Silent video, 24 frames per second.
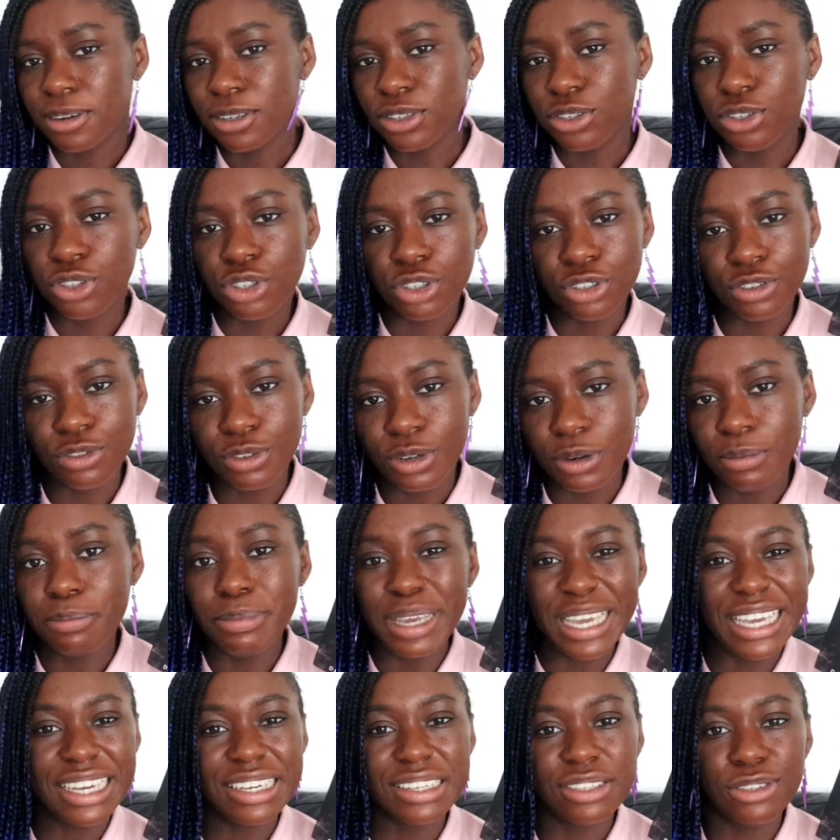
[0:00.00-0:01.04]
genre
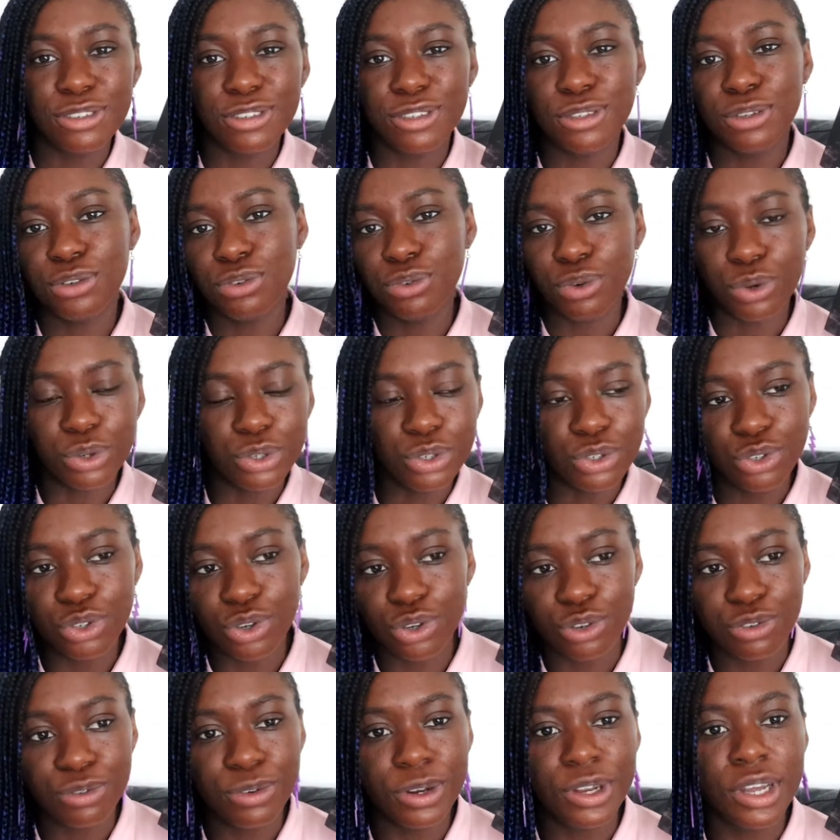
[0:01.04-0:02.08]
mix,
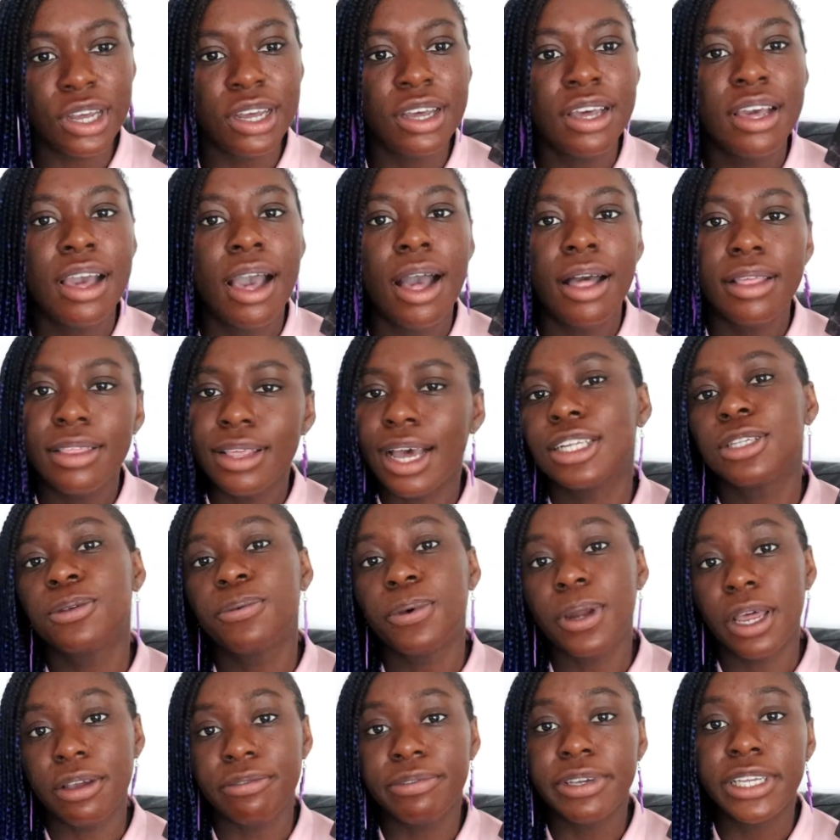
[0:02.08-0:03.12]
cross-genre, that's
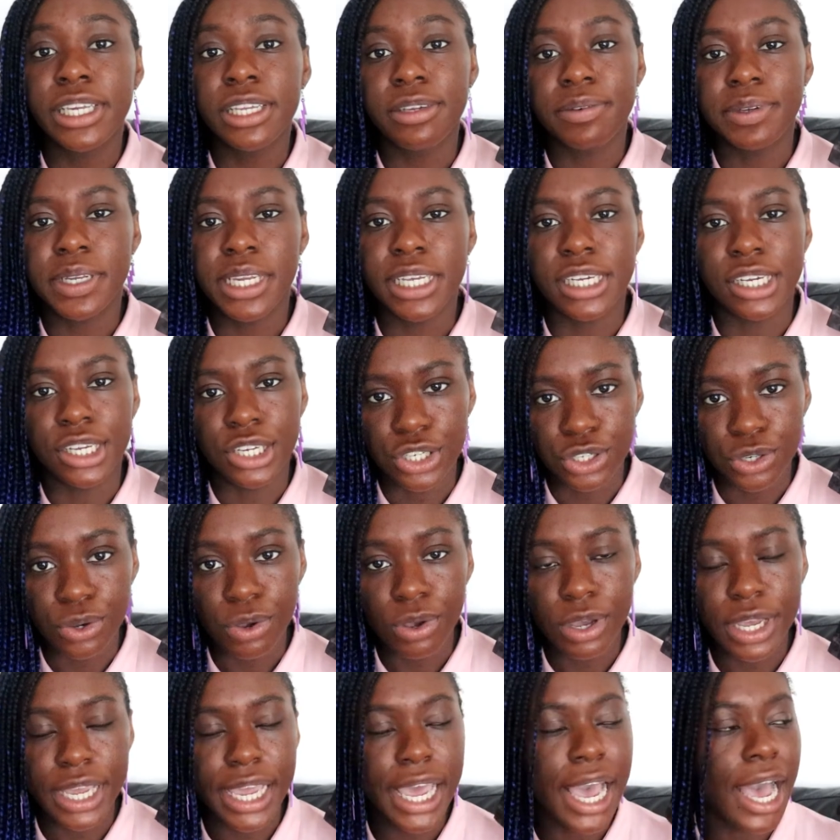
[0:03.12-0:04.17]
what I really, really
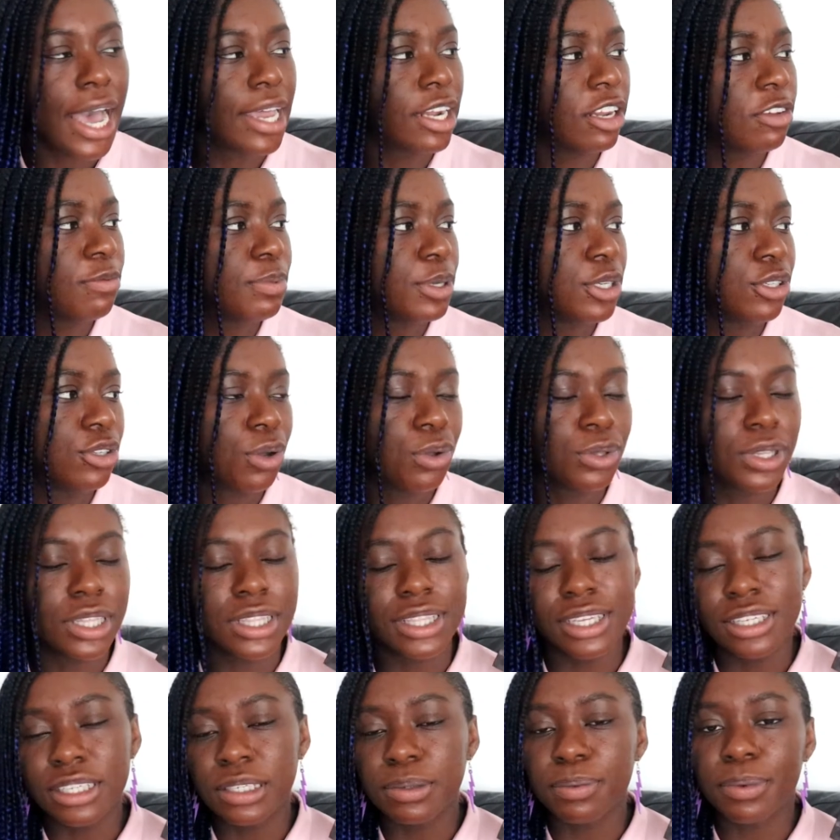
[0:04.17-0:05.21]
enjoy, and I've been told that
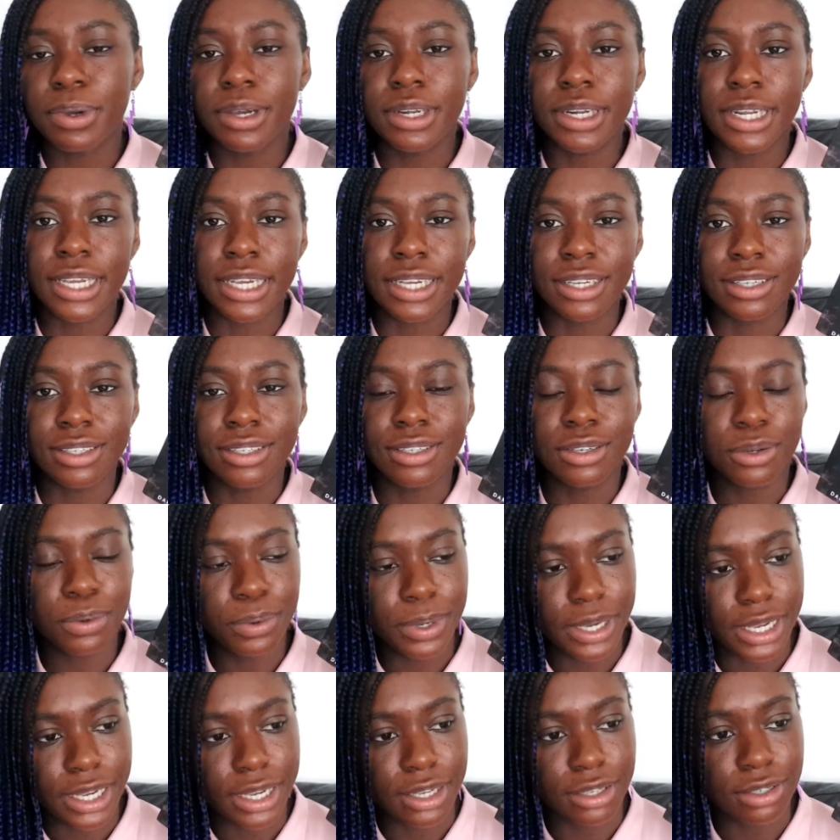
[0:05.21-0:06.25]
this one is
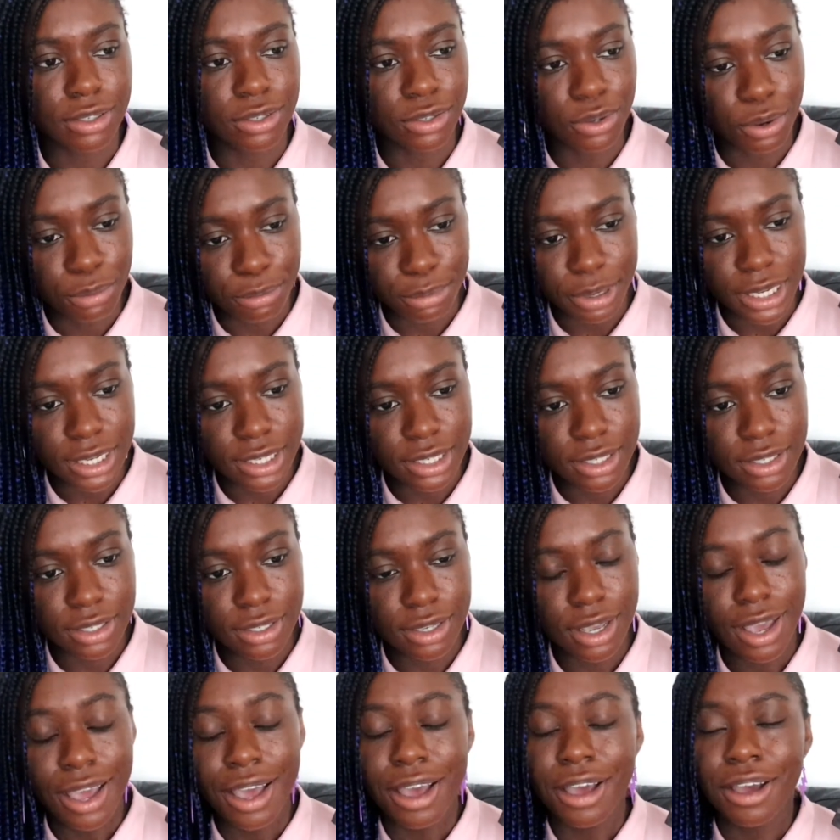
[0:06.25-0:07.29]
queer
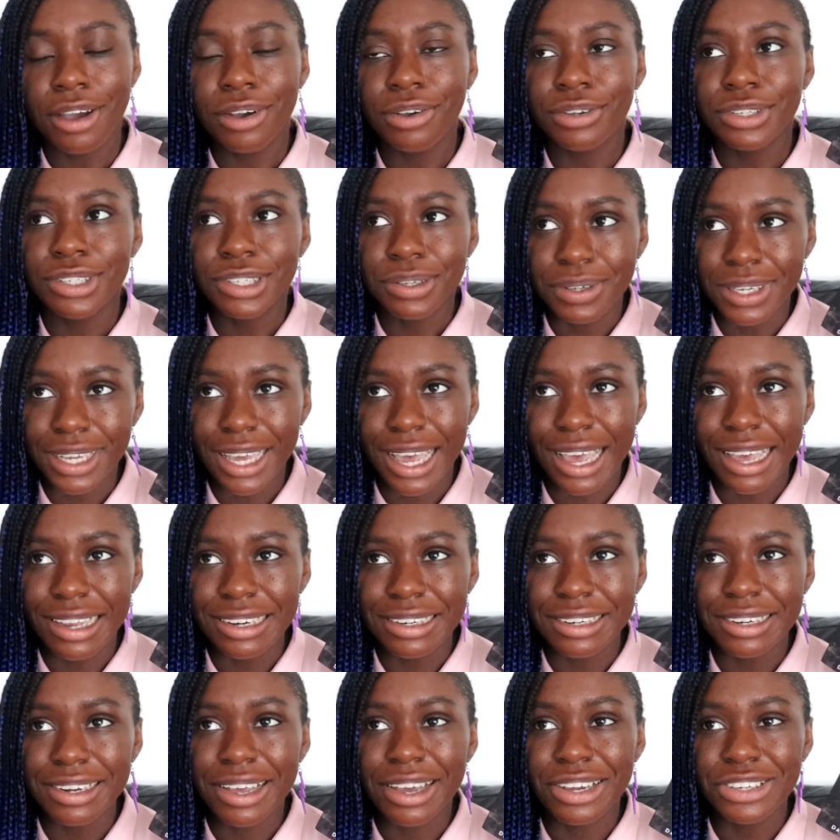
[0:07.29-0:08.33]
zombies. So
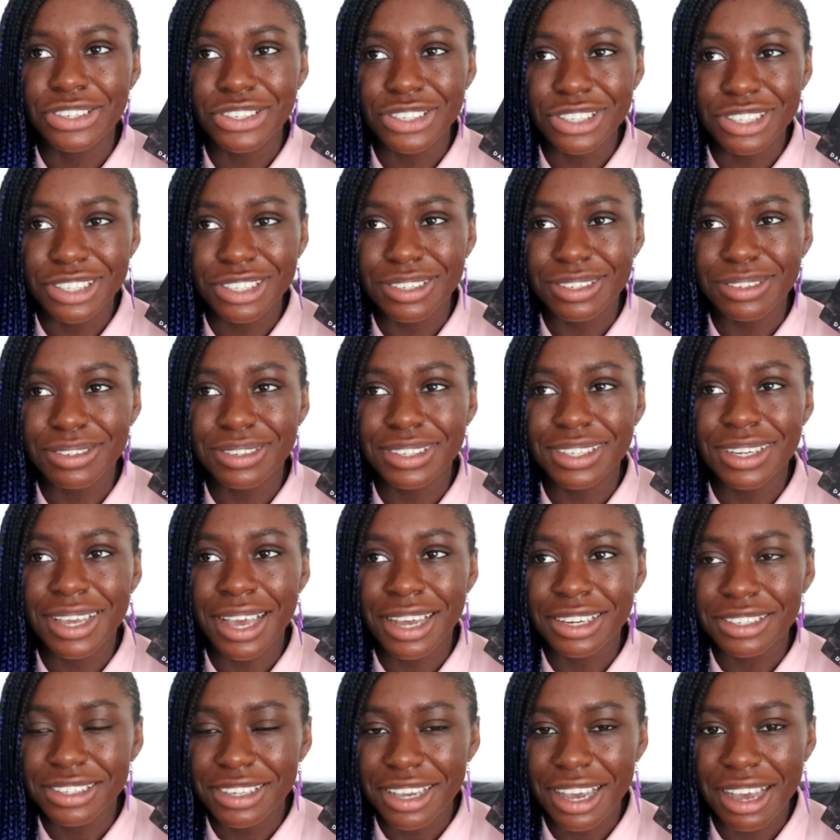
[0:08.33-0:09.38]
again, I just
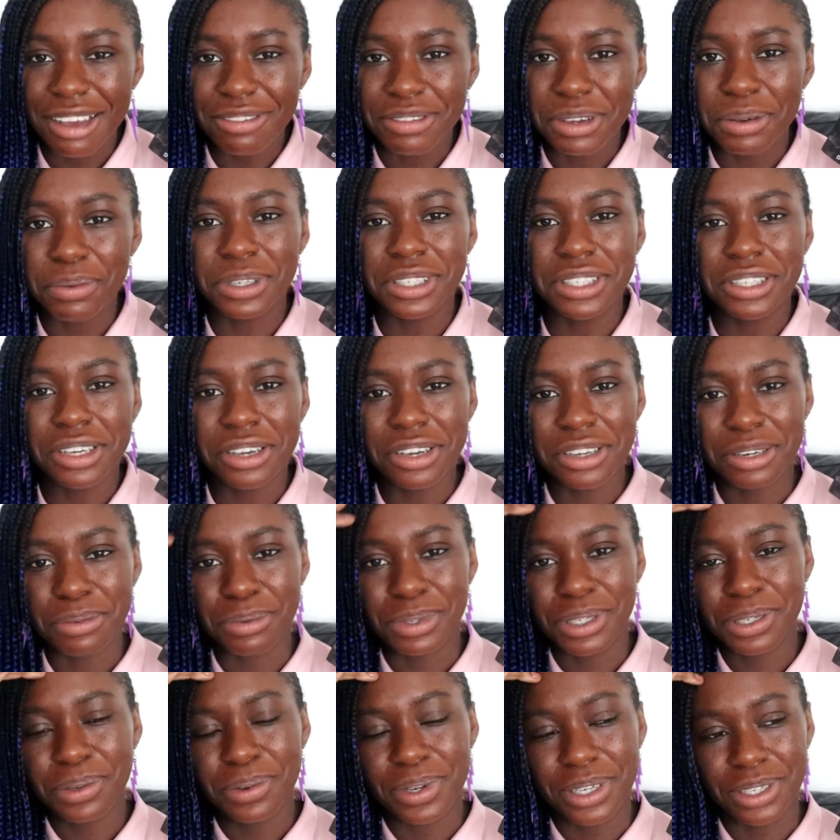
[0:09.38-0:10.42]
had to have it once I heard it
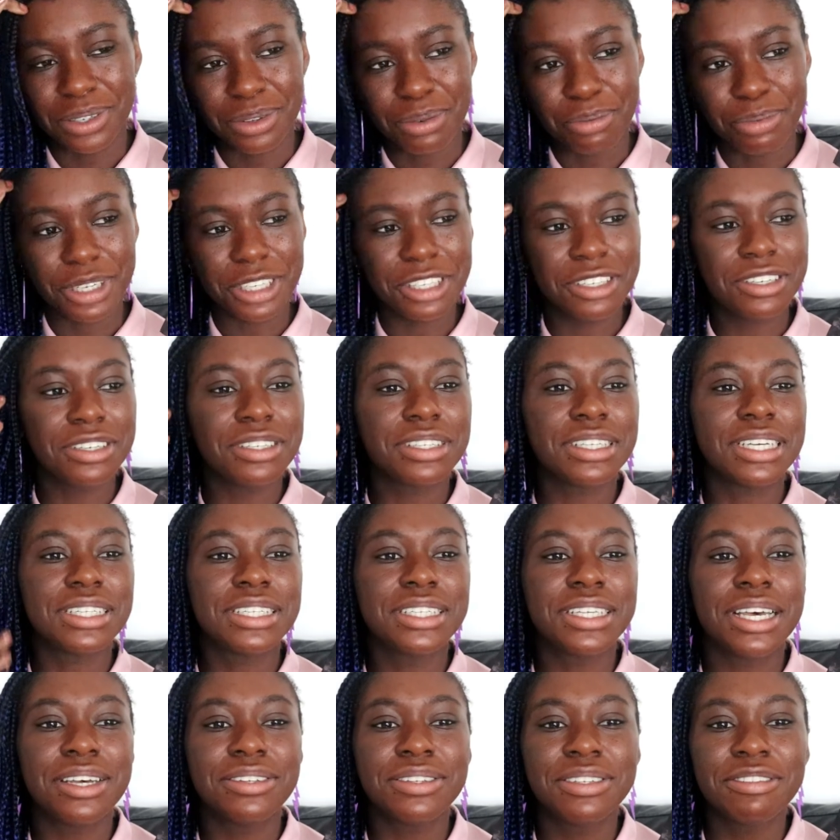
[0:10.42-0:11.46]
was queer zombies because that
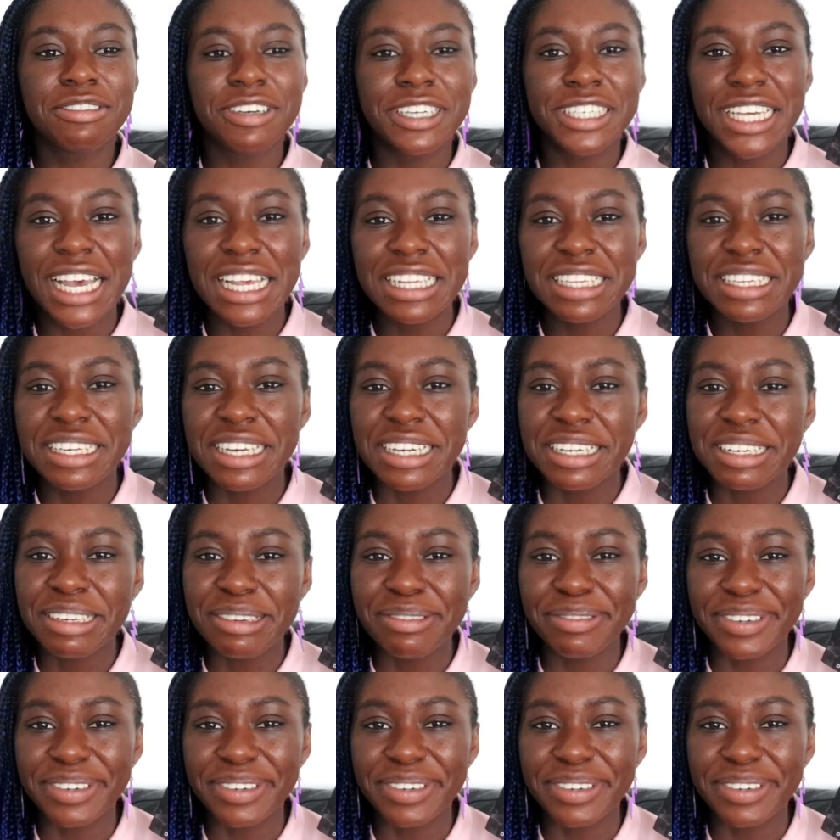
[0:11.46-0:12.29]
sounds fantastic to